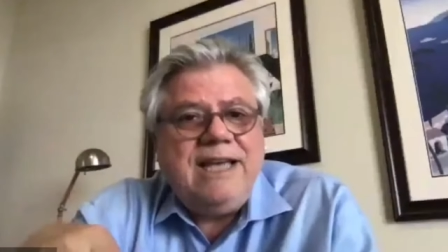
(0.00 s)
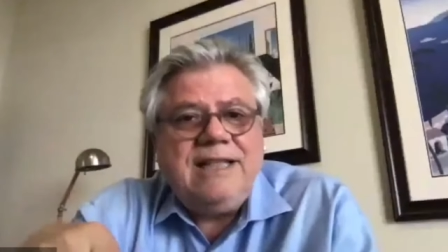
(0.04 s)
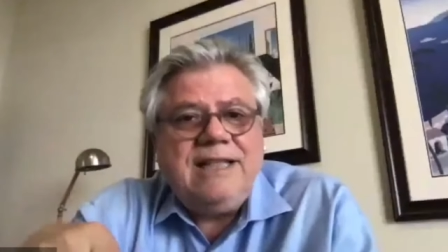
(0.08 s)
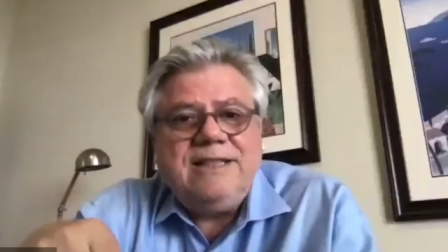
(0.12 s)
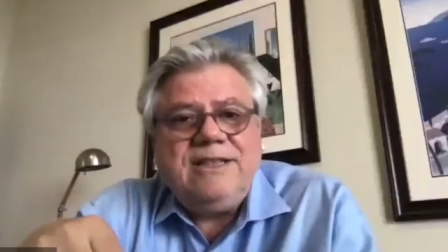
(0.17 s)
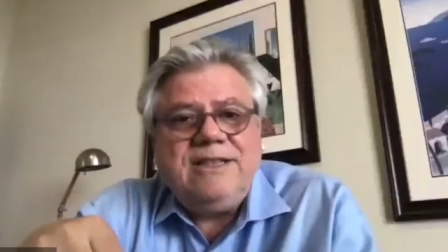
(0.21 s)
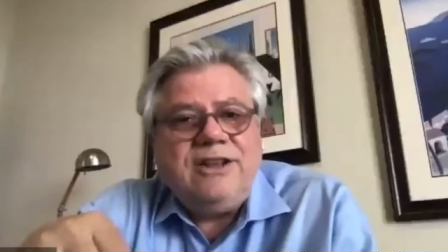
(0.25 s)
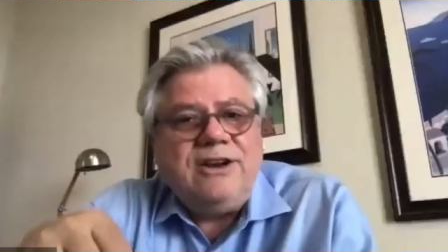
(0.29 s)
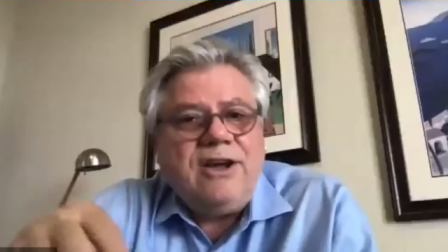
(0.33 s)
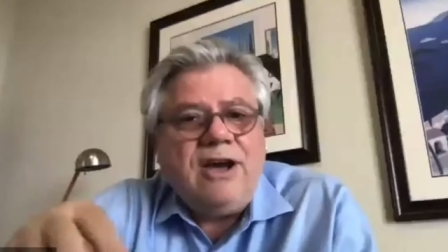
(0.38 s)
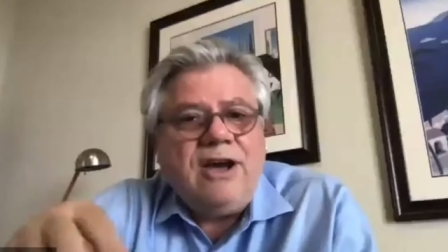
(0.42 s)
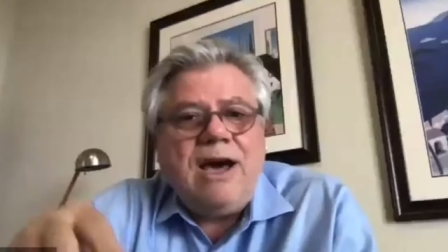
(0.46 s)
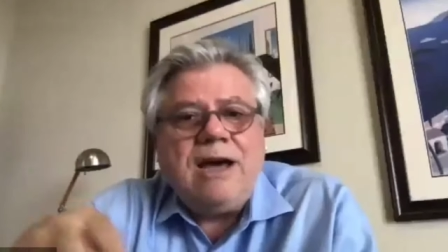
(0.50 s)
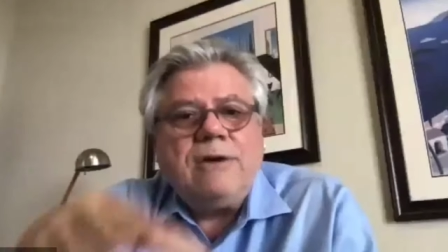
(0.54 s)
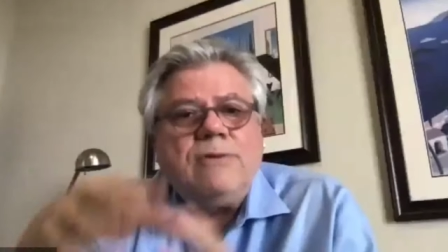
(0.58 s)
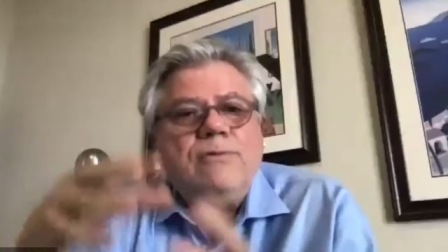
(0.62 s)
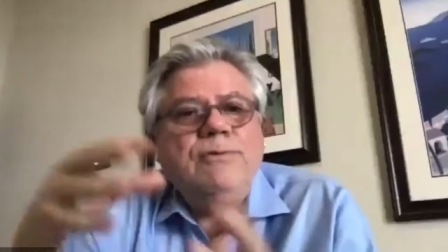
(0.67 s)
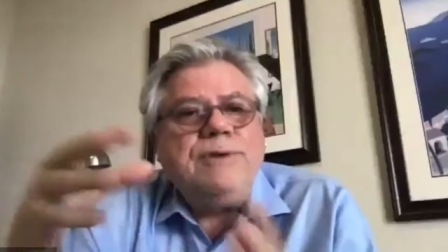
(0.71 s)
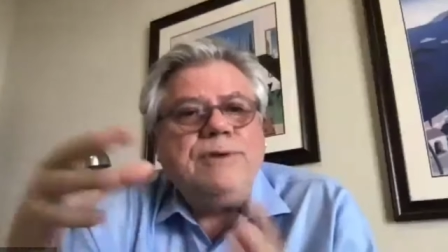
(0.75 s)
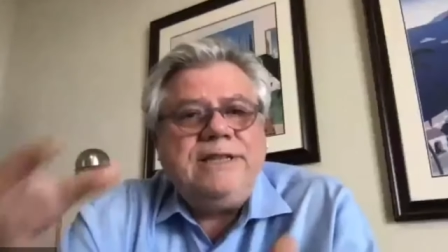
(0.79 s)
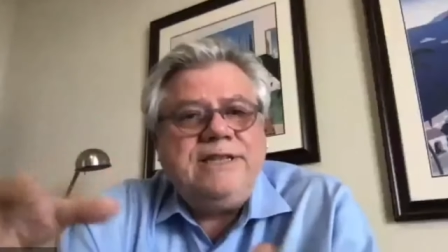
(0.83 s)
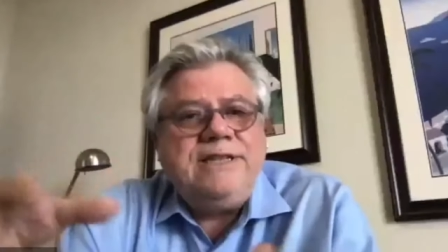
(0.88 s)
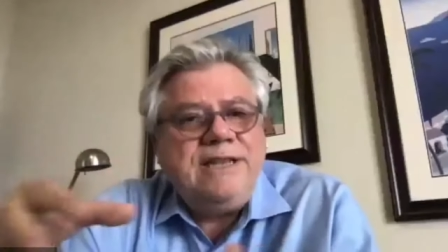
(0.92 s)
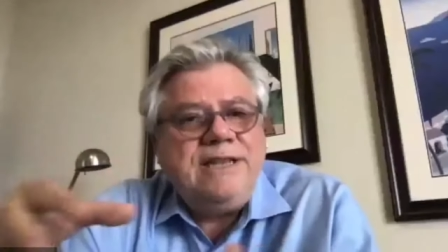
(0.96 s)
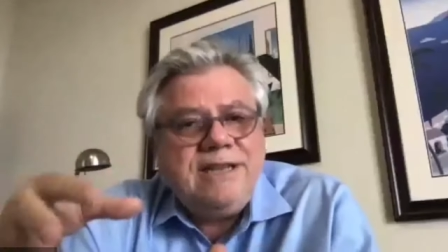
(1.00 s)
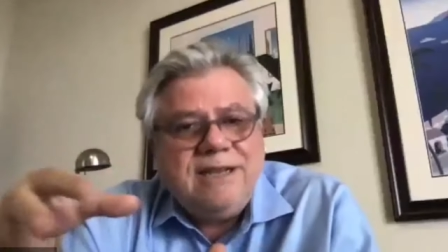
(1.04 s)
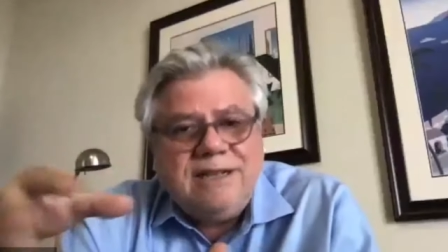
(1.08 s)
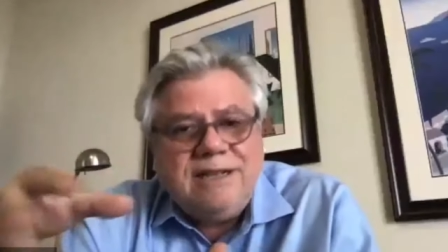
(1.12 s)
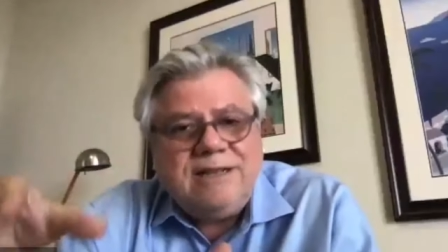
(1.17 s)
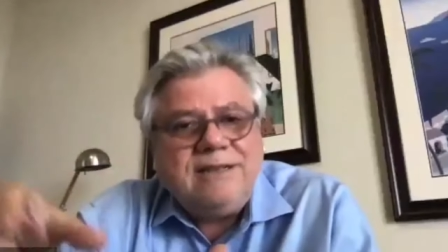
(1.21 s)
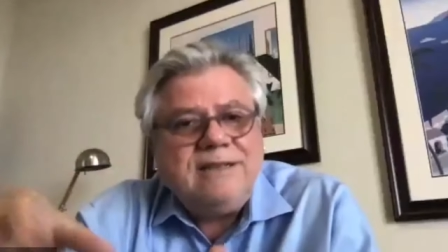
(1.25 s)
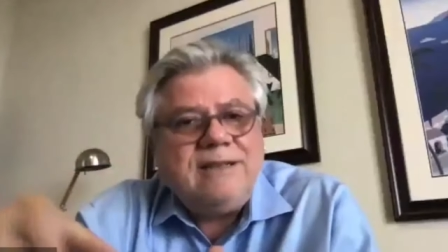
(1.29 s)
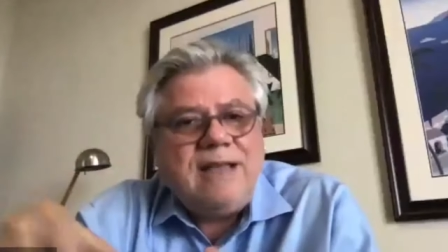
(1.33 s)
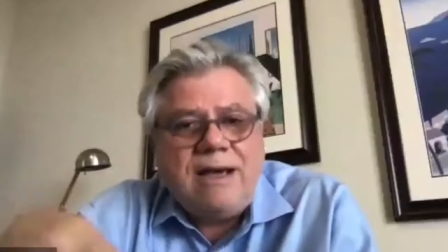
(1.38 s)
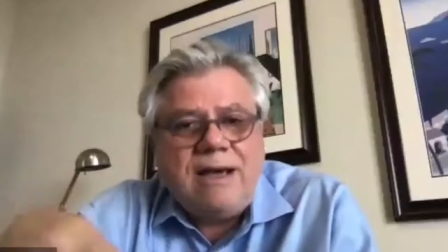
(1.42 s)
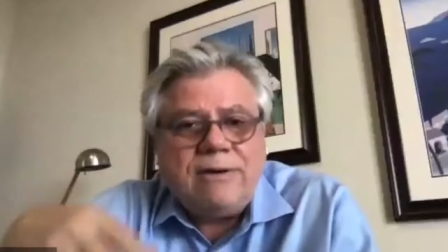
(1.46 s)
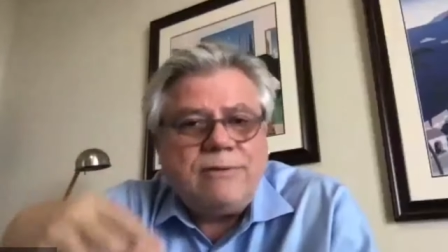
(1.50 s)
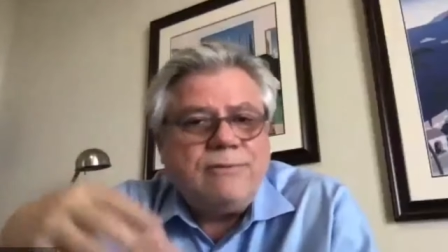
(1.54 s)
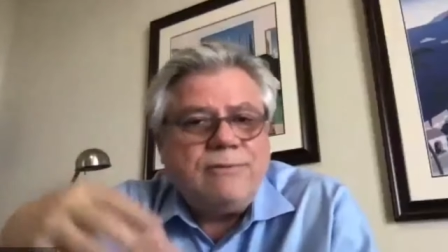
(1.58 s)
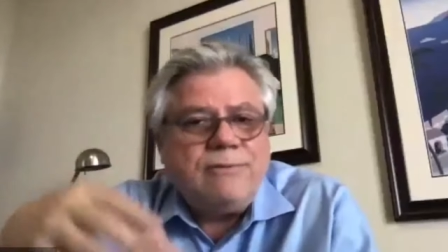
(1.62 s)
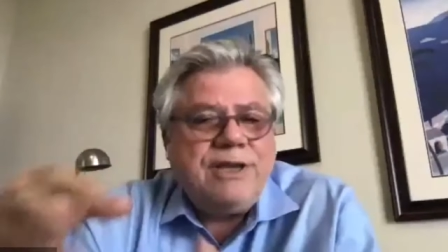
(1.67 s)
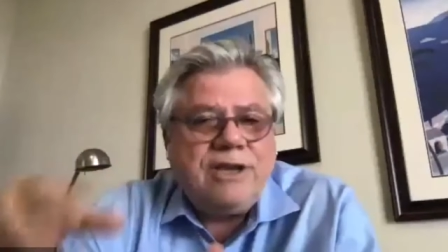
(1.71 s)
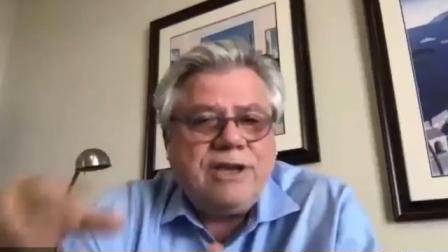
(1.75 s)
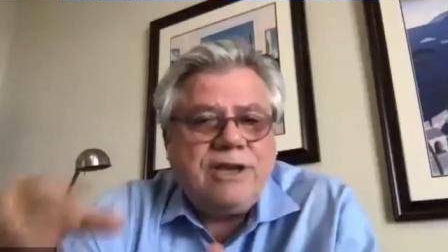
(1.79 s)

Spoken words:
And, you know, how do we deal,